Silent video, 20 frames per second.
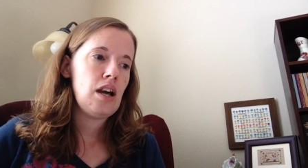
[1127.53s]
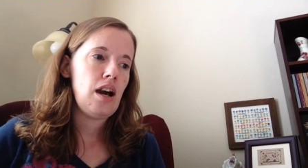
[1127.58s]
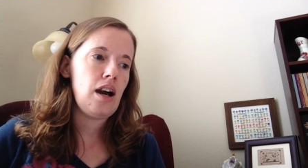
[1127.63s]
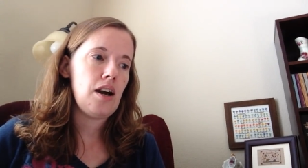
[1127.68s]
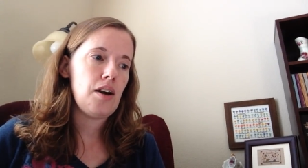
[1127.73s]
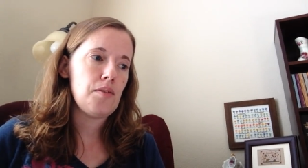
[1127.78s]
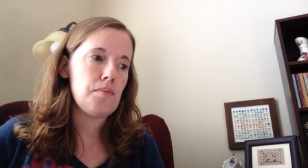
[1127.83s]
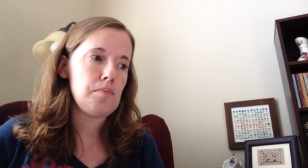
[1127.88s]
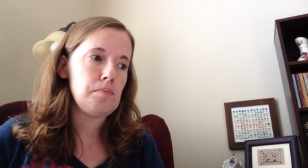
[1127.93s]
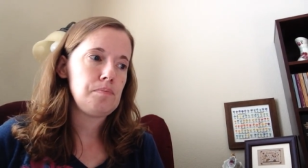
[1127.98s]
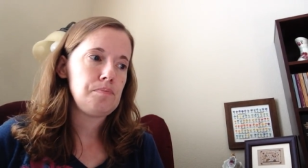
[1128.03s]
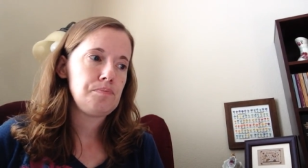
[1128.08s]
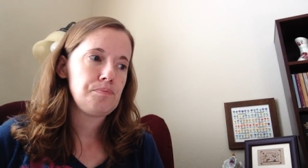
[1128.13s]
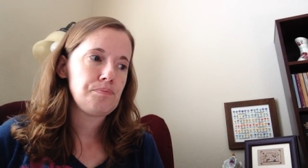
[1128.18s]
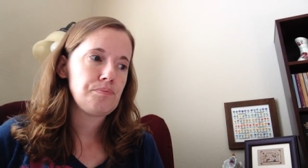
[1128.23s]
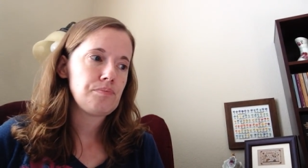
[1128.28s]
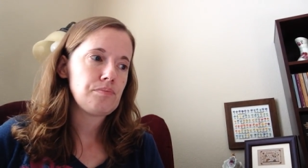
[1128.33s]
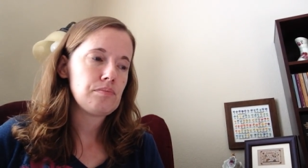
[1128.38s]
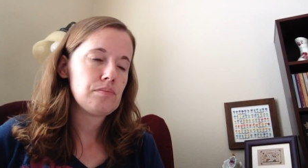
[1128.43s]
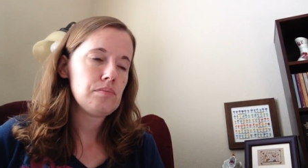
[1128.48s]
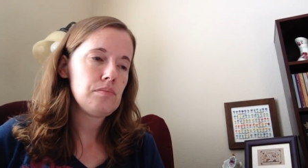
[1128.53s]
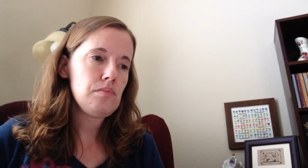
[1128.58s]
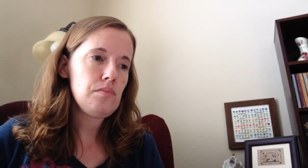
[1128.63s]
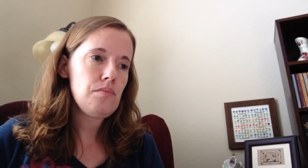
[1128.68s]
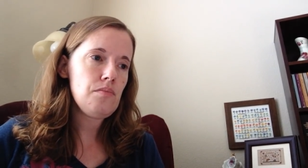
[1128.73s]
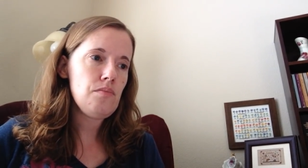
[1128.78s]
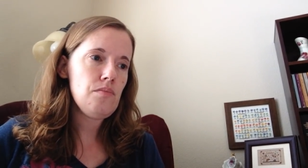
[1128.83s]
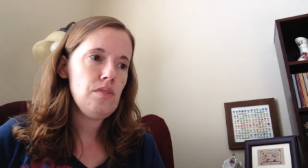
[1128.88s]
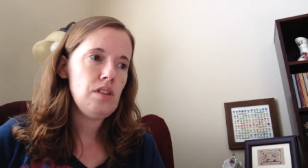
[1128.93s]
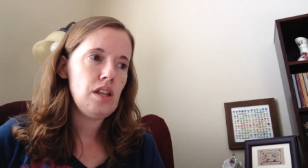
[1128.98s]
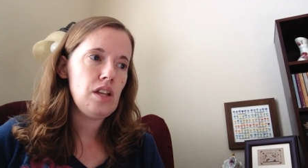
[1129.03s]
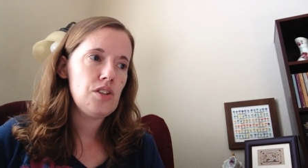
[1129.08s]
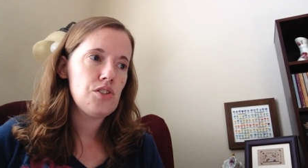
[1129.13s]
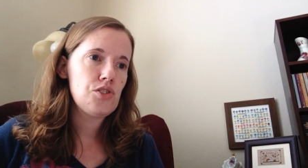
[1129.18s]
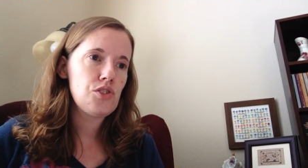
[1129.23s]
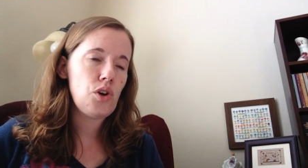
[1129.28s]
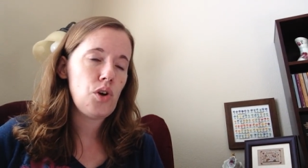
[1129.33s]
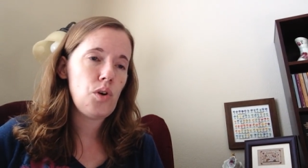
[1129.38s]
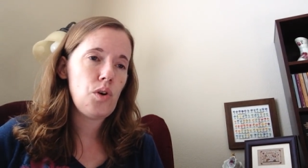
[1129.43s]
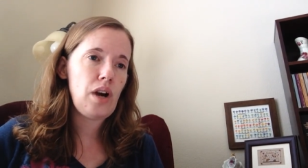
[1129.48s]
Um,
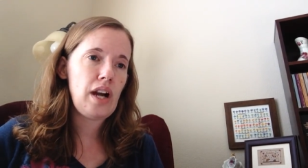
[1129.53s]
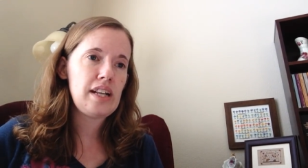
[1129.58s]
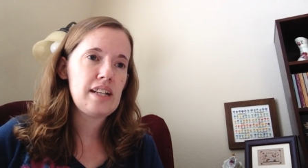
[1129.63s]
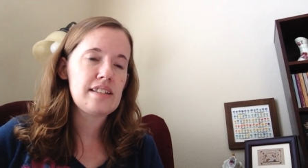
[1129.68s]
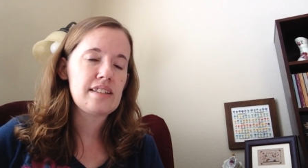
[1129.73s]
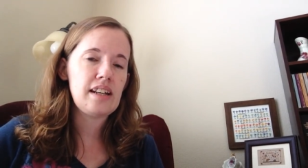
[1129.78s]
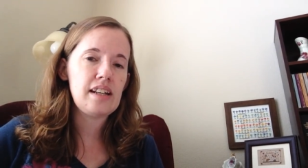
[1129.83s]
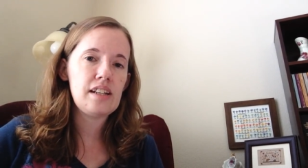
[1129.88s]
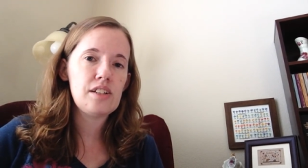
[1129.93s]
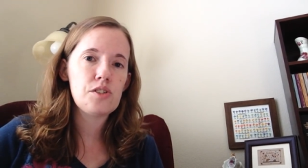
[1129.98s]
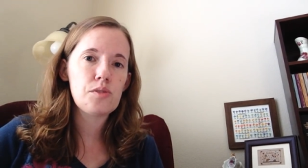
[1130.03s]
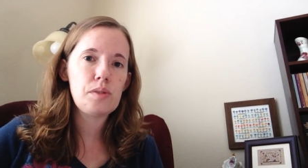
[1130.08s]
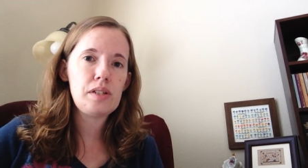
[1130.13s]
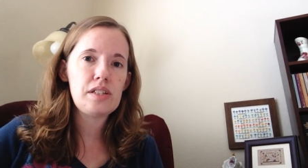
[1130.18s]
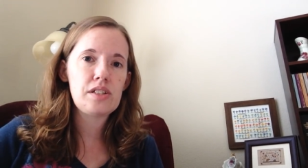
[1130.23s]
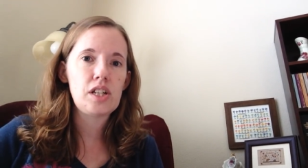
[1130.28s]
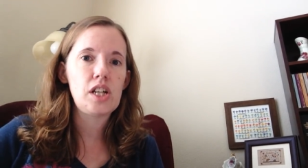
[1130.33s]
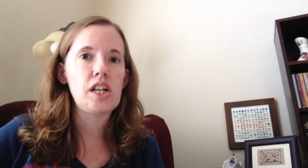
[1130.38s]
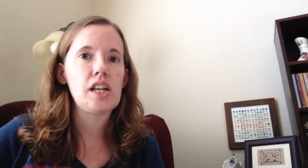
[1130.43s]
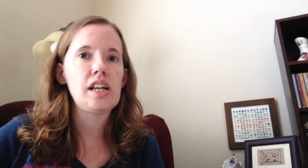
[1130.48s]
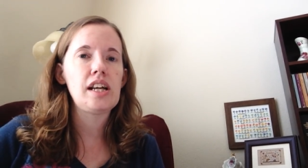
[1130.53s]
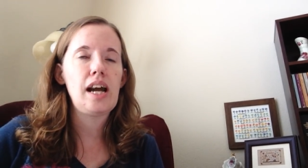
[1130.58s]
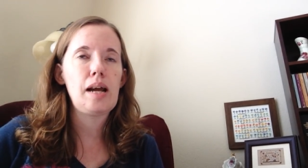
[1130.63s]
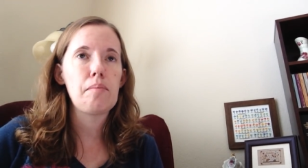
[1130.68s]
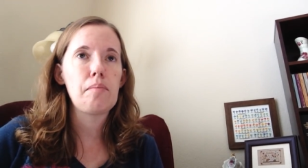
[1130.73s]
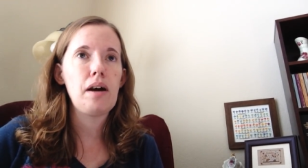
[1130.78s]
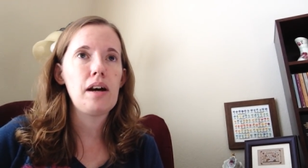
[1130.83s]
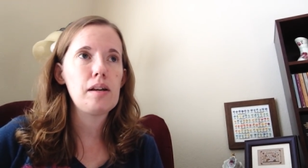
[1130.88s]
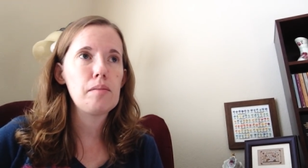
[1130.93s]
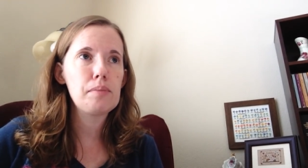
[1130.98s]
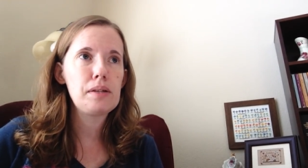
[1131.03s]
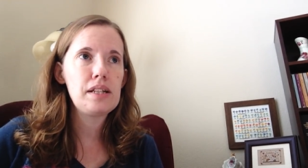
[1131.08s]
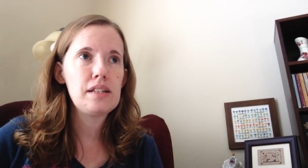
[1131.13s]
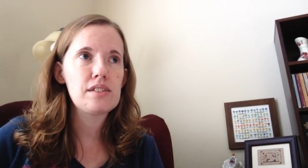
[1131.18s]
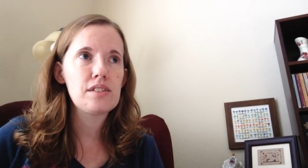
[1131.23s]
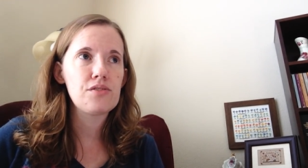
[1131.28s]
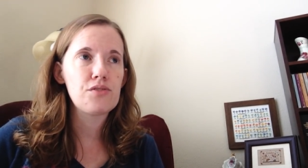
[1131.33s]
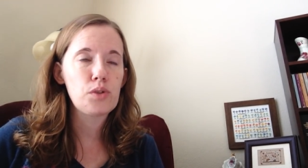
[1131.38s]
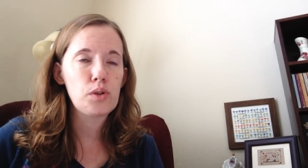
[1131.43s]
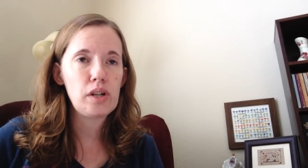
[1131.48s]
so I decided to restart it. I bought a
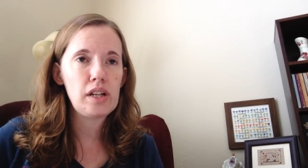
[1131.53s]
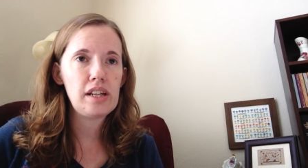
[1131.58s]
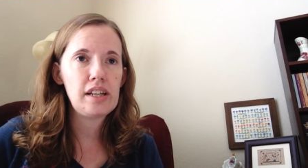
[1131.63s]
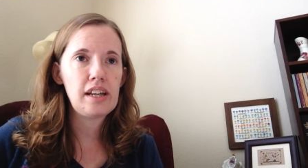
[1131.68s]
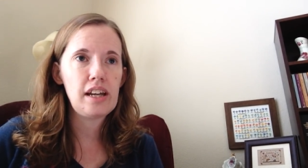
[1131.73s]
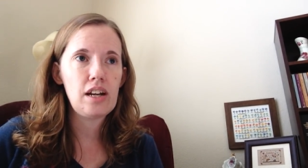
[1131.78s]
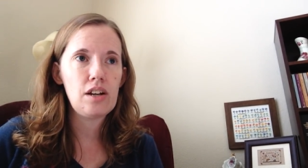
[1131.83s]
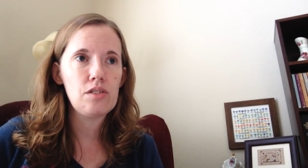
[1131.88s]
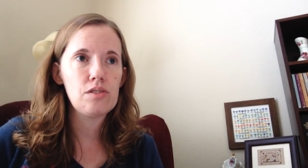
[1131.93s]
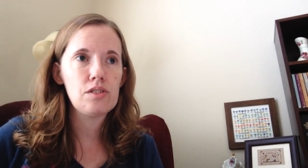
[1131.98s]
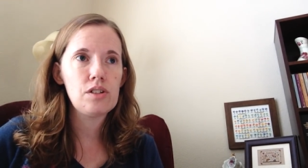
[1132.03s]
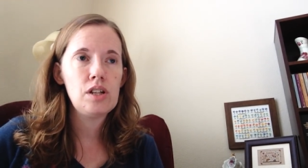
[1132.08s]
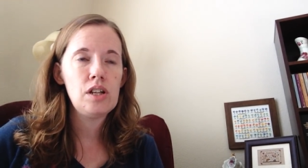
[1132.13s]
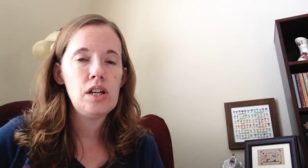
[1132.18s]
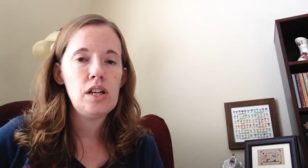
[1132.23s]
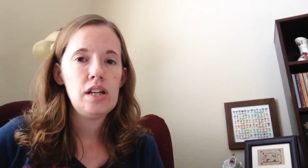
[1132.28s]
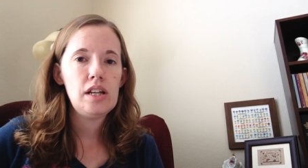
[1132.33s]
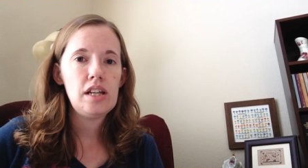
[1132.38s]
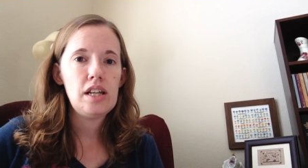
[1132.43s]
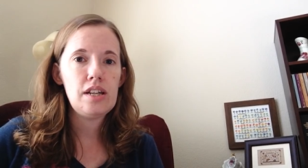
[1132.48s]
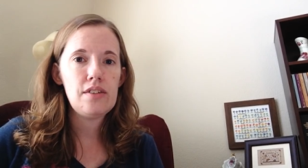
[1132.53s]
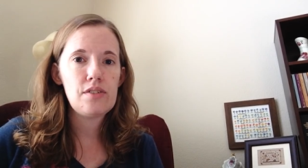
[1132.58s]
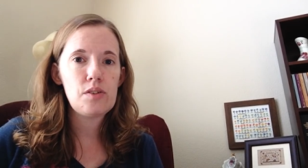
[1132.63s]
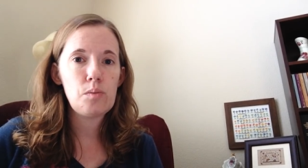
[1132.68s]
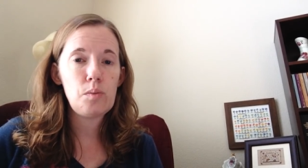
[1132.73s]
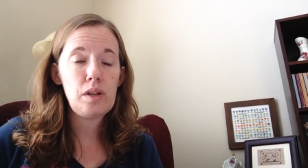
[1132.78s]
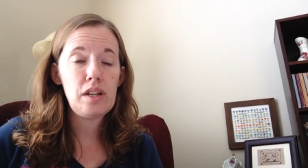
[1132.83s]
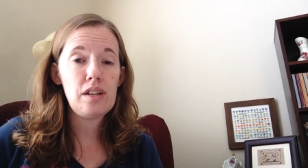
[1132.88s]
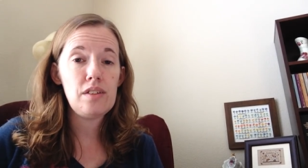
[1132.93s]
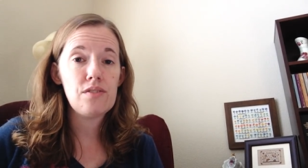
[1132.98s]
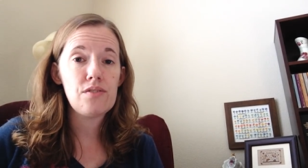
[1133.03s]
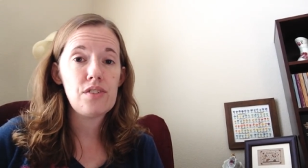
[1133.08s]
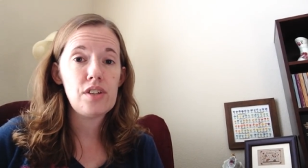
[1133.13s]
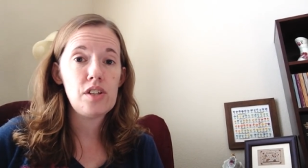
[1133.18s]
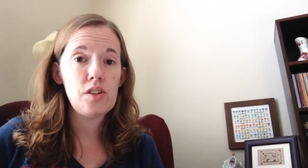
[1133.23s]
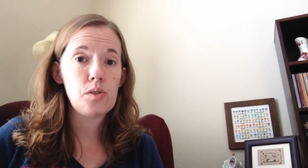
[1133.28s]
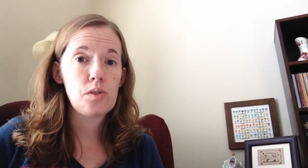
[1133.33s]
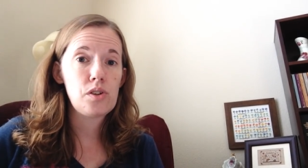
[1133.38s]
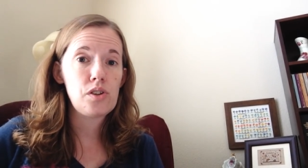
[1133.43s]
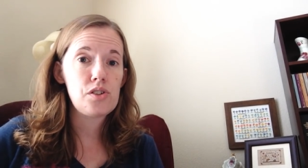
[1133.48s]
piece of 40 count even weave
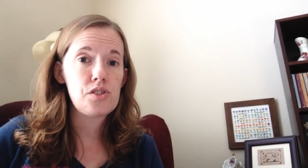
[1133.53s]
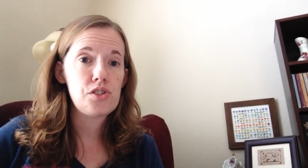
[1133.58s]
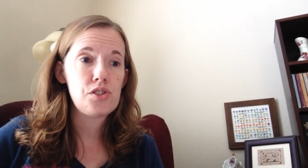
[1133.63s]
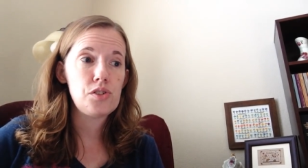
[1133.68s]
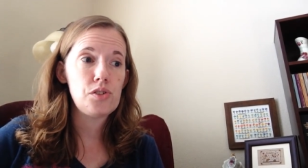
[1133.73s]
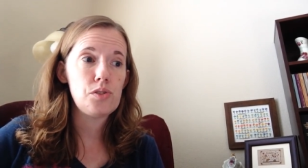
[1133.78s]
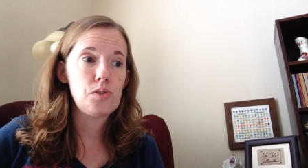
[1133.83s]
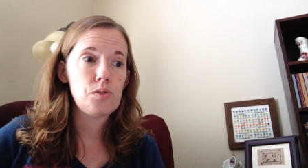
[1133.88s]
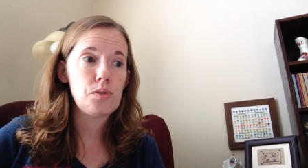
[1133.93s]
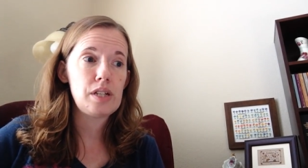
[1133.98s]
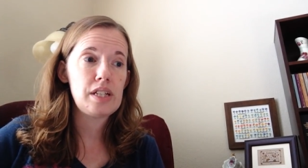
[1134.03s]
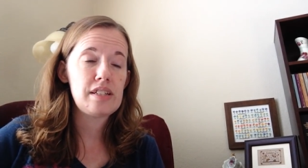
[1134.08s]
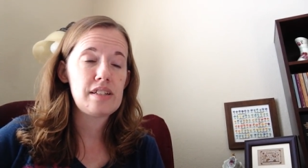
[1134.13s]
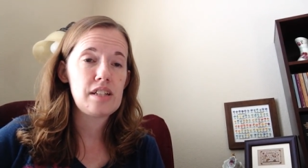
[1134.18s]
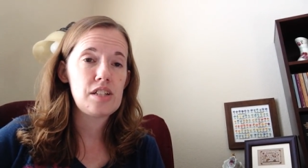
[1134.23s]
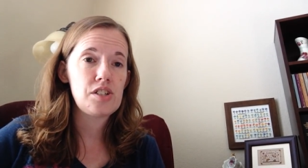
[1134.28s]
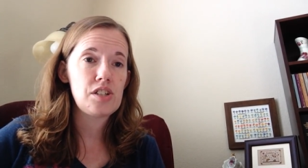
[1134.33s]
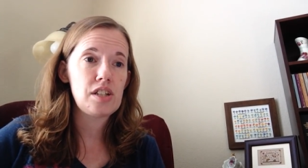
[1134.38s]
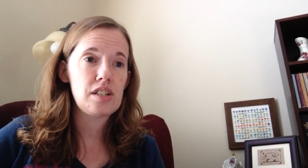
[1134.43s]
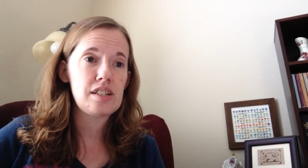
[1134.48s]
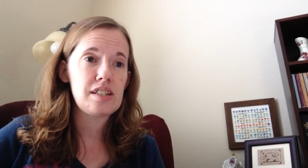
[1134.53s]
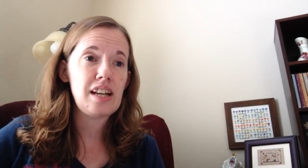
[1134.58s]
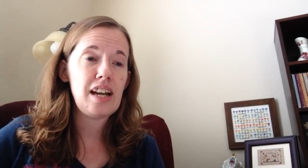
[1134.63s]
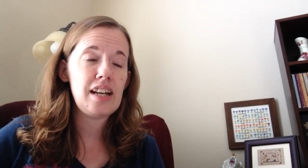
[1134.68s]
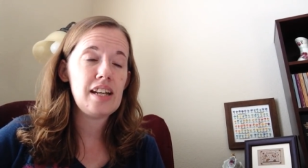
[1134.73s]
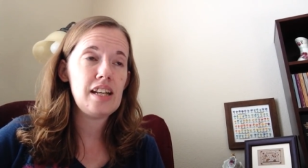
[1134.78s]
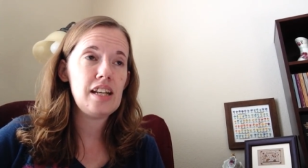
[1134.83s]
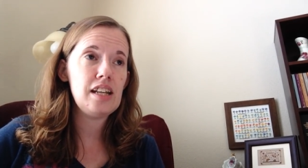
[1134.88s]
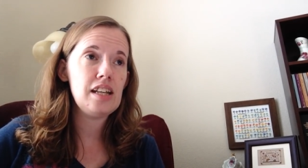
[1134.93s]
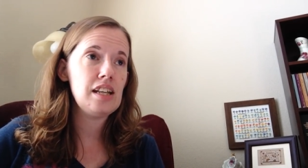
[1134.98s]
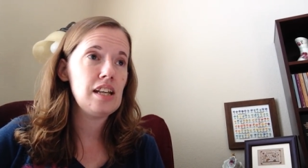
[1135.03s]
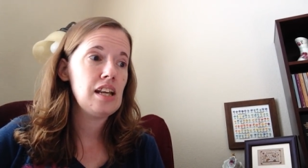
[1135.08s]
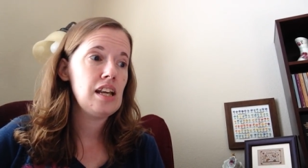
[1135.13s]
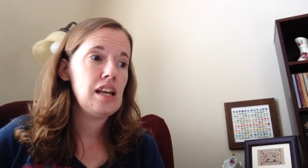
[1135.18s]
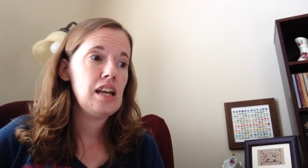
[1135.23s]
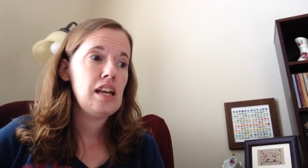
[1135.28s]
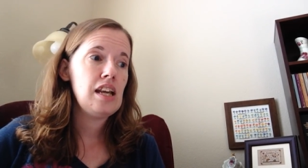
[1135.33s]
in order to restitch it tiny